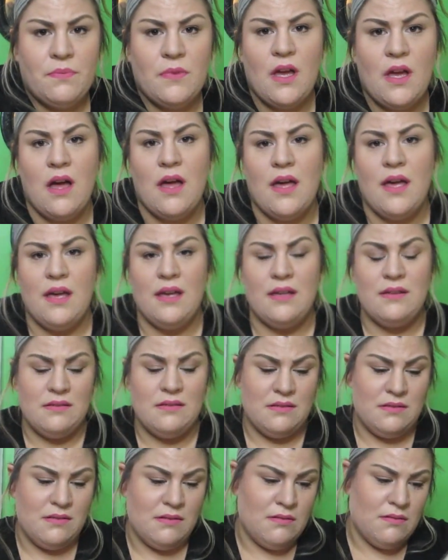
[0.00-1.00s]

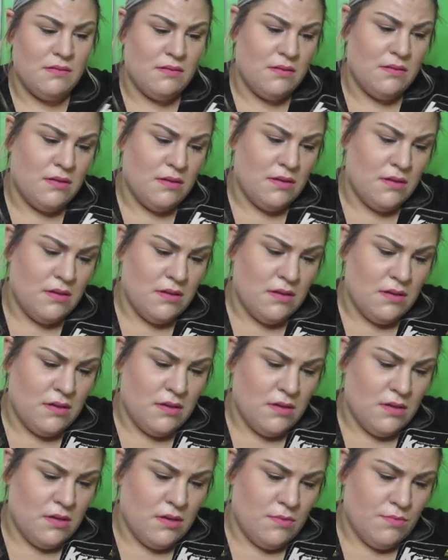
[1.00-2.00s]
Guys.
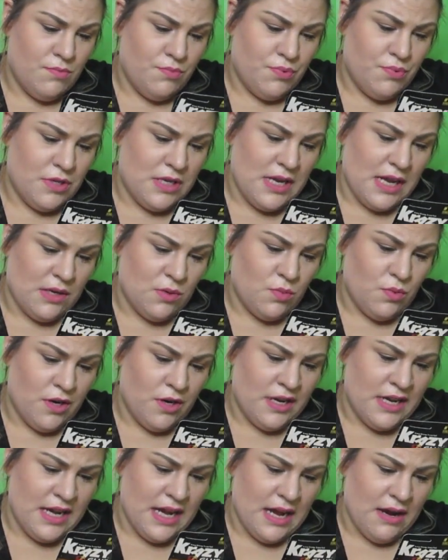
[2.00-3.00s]
Protect
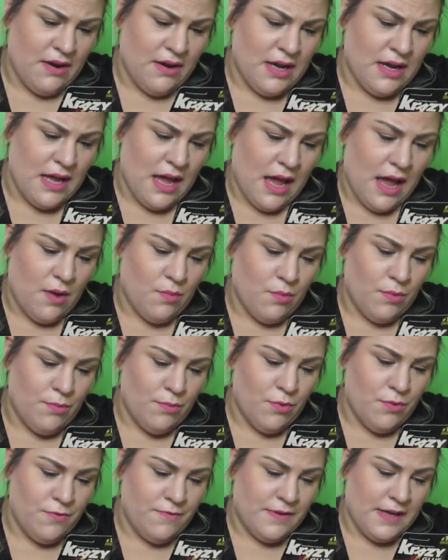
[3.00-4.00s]
work area.
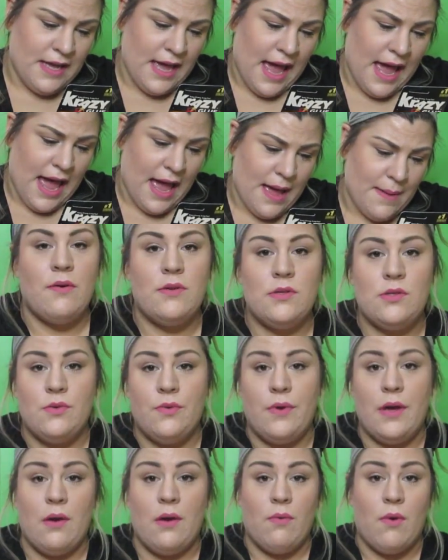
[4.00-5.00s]
Remove cap. I was
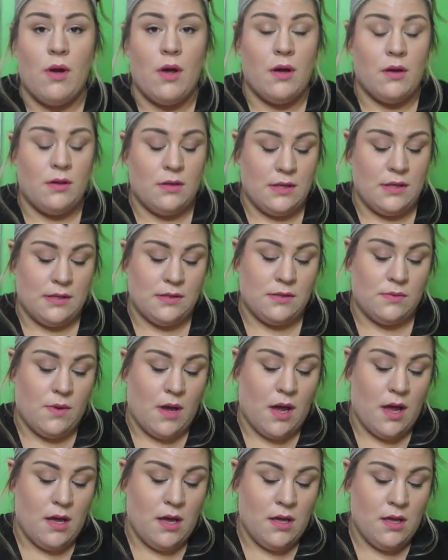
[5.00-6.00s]
doing it wrong. That's
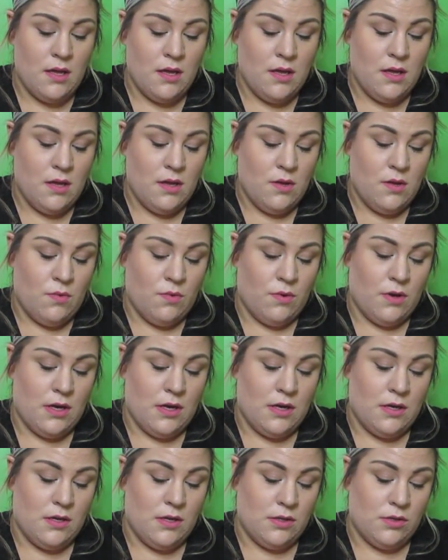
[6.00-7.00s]
why. We're
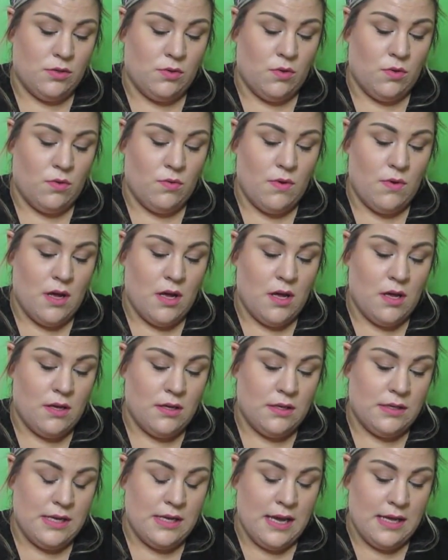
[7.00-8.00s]
gonna screw
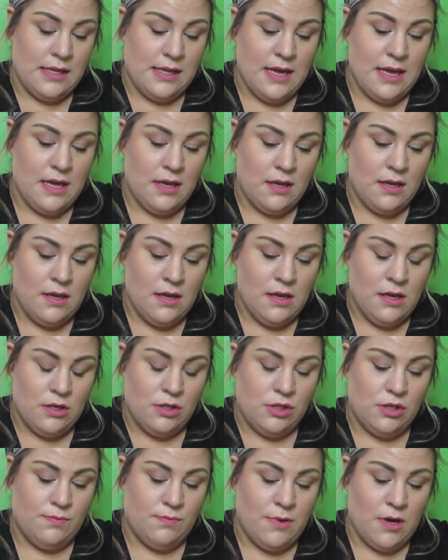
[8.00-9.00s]
on tightly
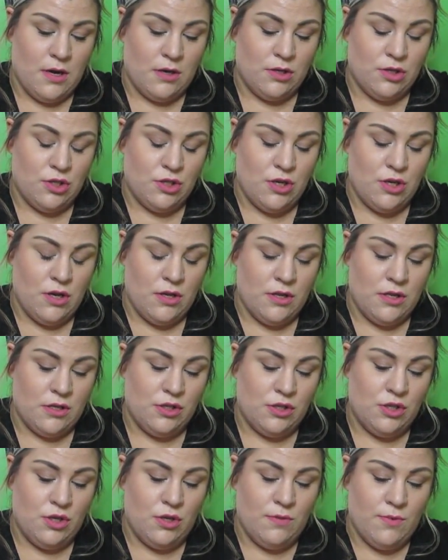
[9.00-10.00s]
to puncture the
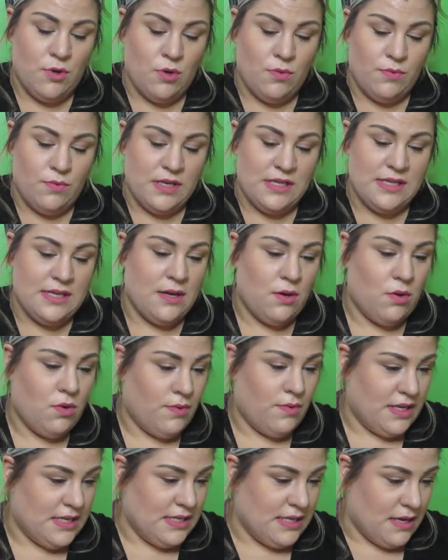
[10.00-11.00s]
tube. Oh, we did it. Oh,
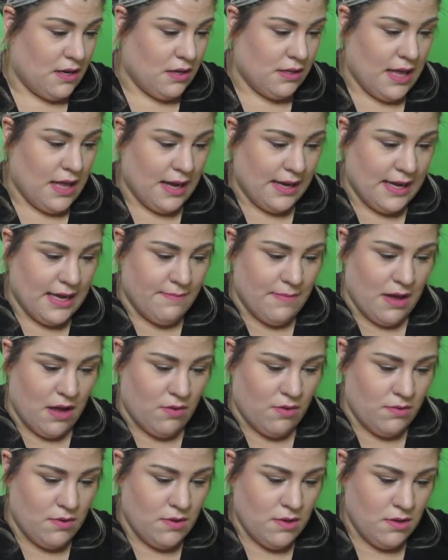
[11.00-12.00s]
we did it. A lot came
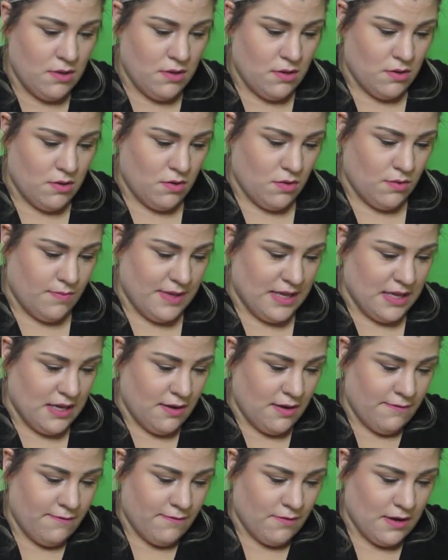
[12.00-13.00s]
out. Oh, be
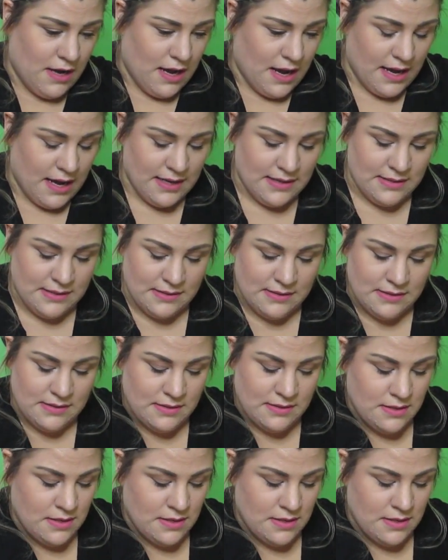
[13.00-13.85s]
careful, guys.